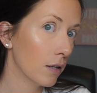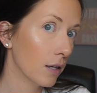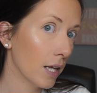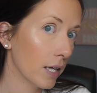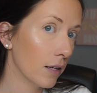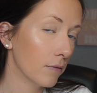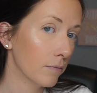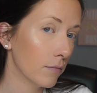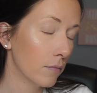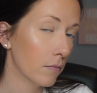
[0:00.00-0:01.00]
Like,
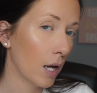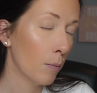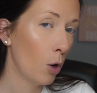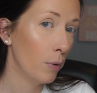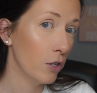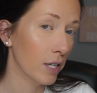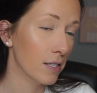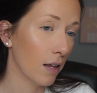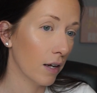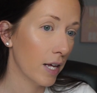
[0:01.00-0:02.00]
I'm hoping you can
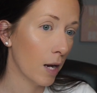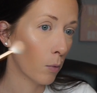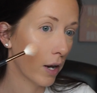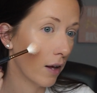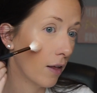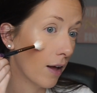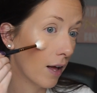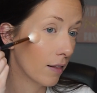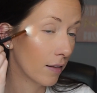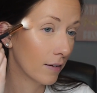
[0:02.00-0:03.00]
tell on camera, and
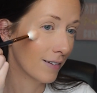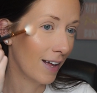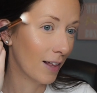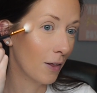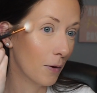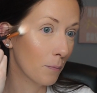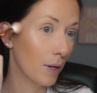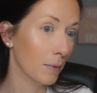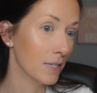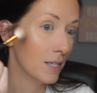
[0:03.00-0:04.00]
I'll be
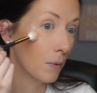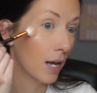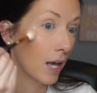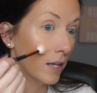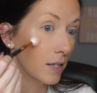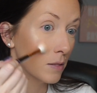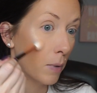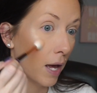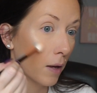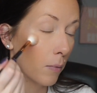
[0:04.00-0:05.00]
able to see when I edit this
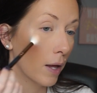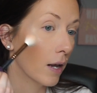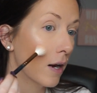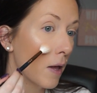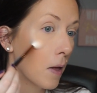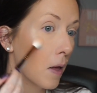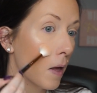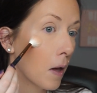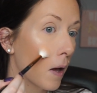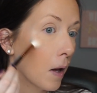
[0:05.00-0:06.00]
back, but
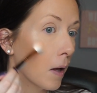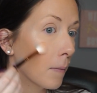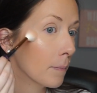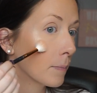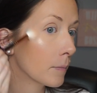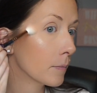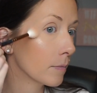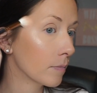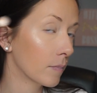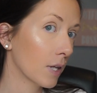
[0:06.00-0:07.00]

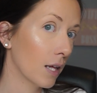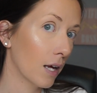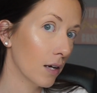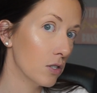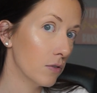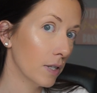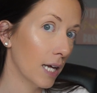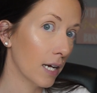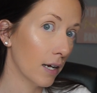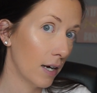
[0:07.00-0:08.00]
like, I just feel
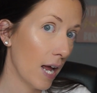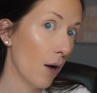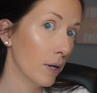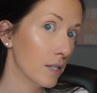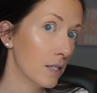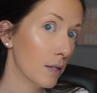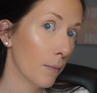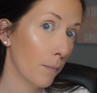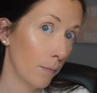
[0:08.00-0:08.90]
like now it's